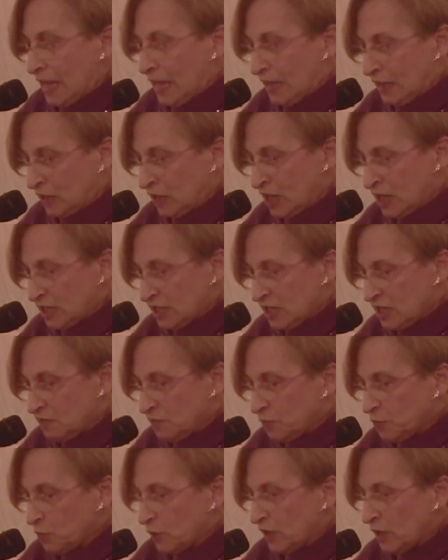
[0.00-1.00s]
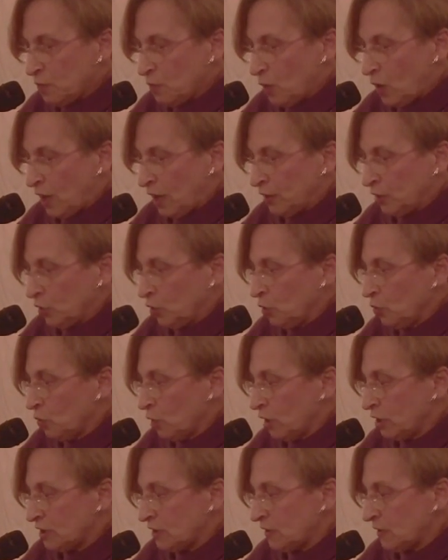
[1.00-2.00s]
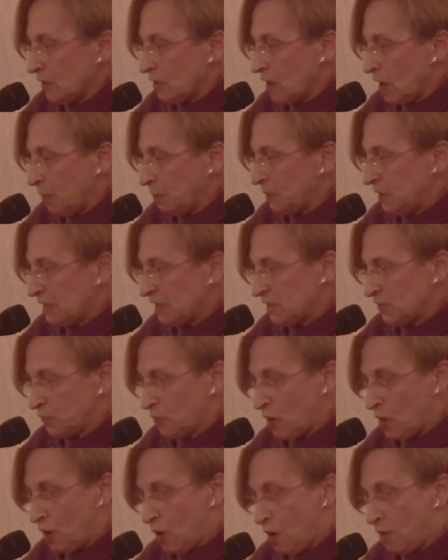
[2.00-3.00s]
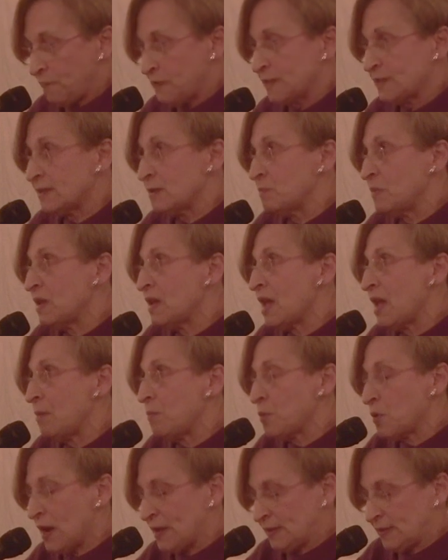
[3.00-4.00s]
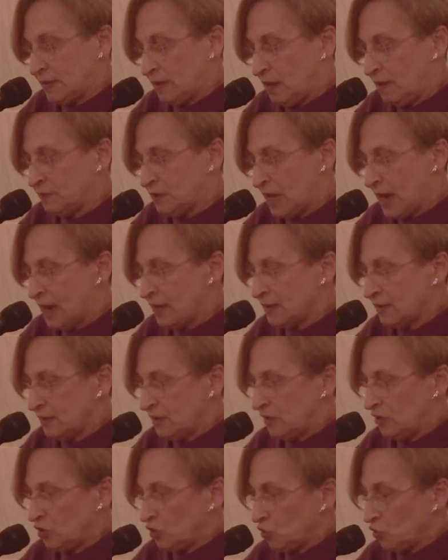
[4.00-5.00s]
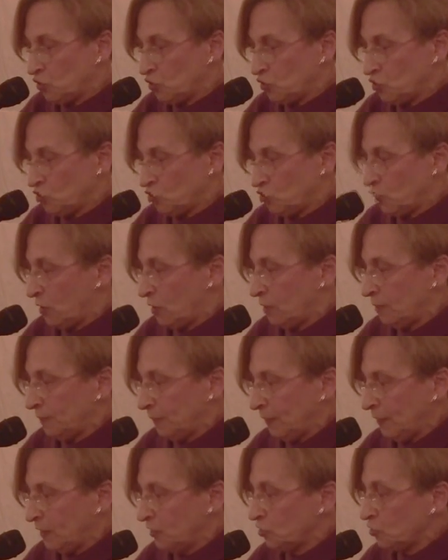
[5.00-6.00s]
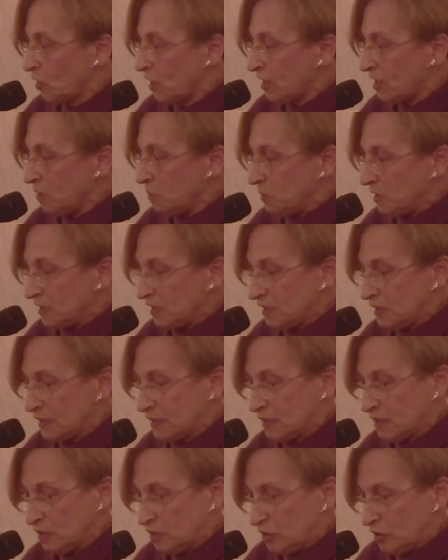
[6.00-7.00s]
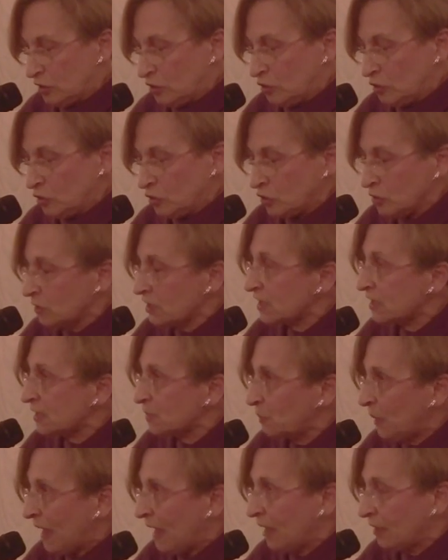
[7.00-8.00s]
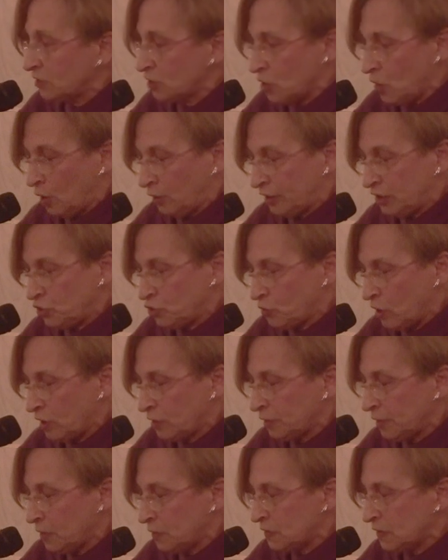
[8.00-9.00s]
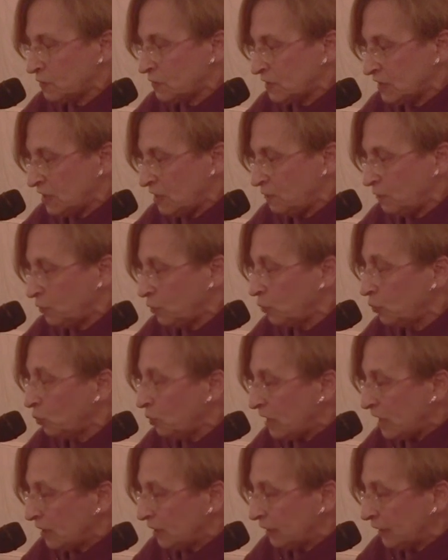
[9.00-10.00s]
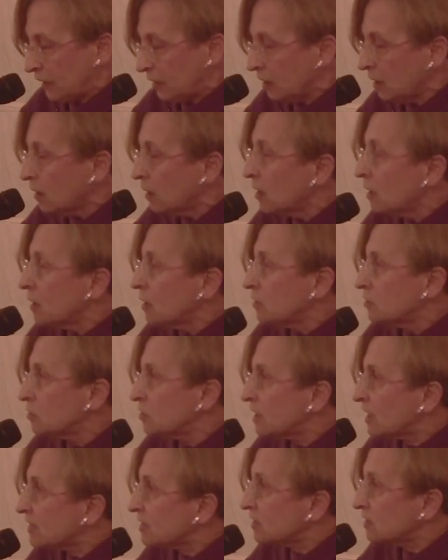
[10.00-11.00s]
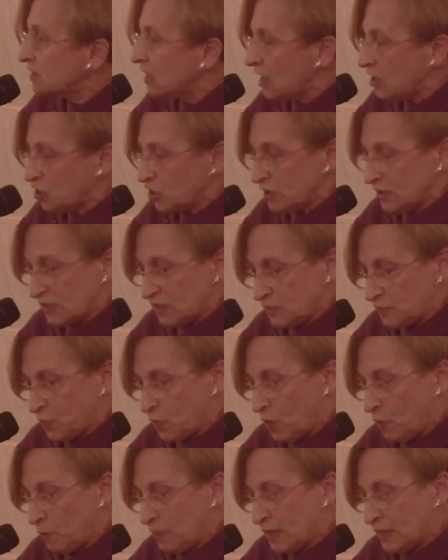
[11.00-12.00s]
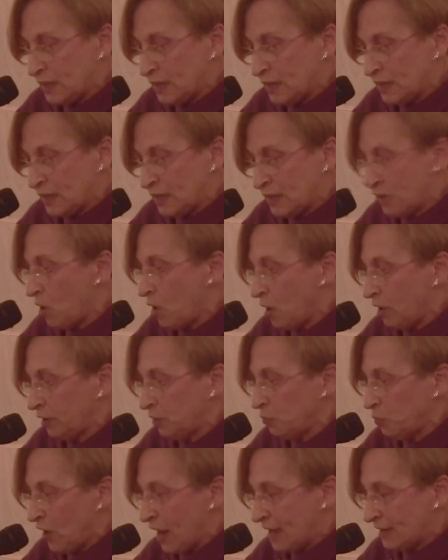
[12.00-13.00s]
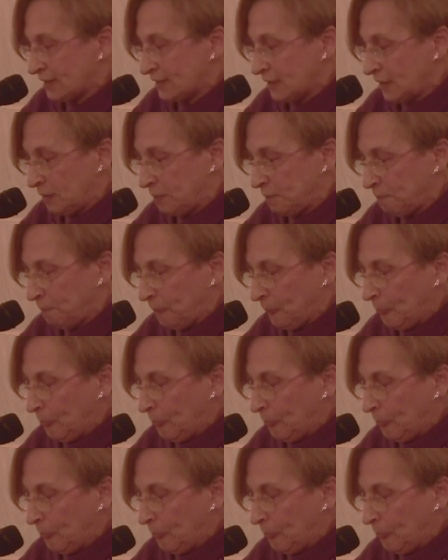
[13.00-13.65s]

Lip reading: In 1941, Lou worked in the company's front office and became president of Dagastine's Transfer. The trucking business continued to expand, hauling truckloads of seafood weekly to destinations as far west as Omaha, Nebraska.